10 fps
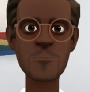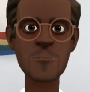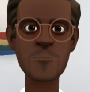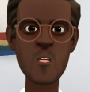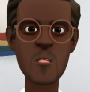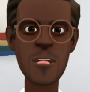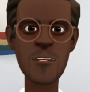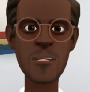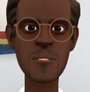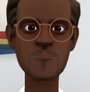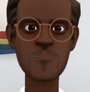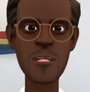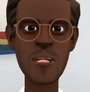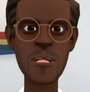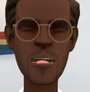The positive
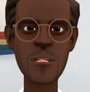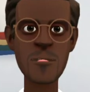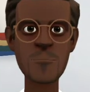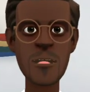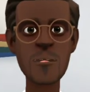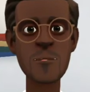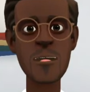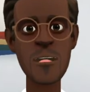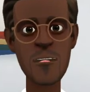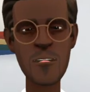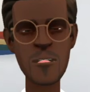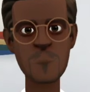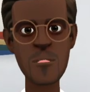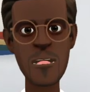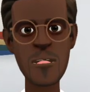aspect is that the pickup rate of the
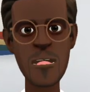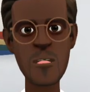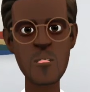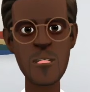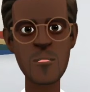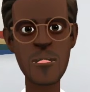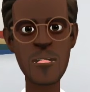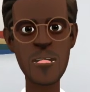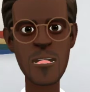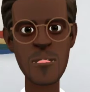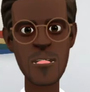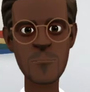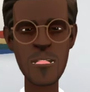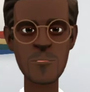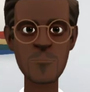Viper 8 kHz is
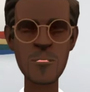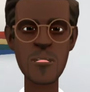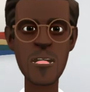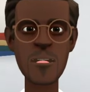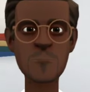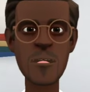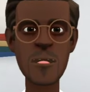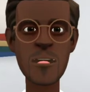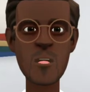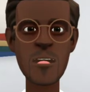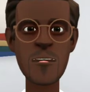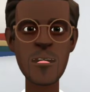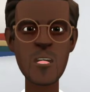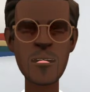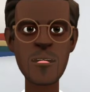adjustable, and it can be set to a
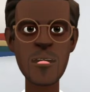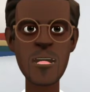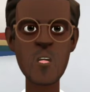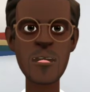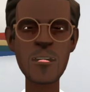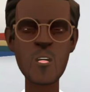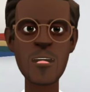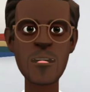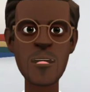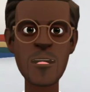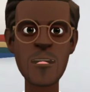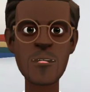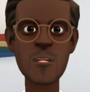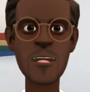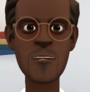frequency starting at
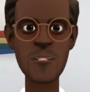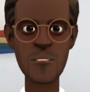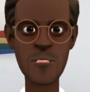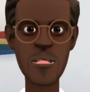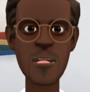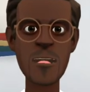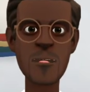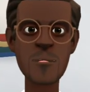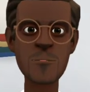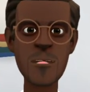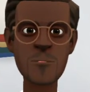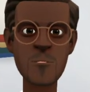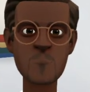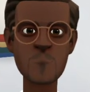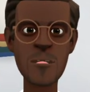125 Hz, the
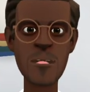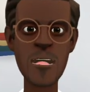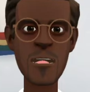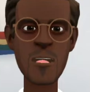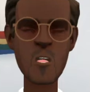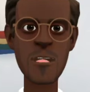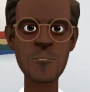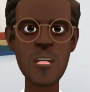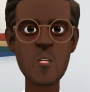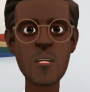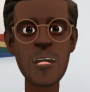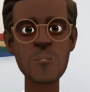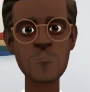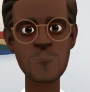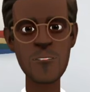most basic rate on the market,
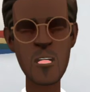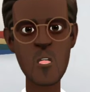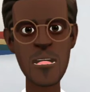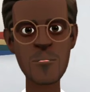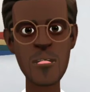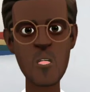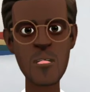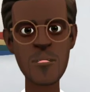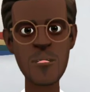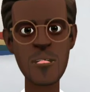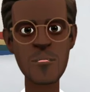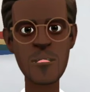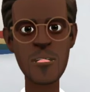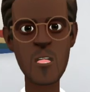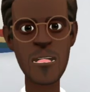found in a mouse aimed at
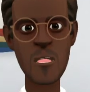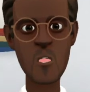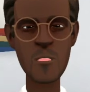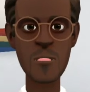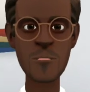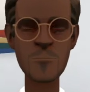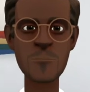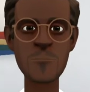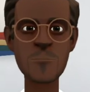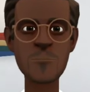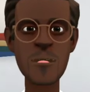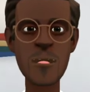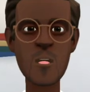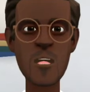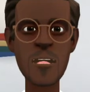casual users.
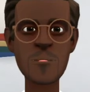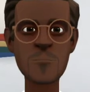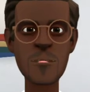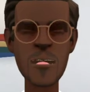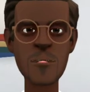This way, its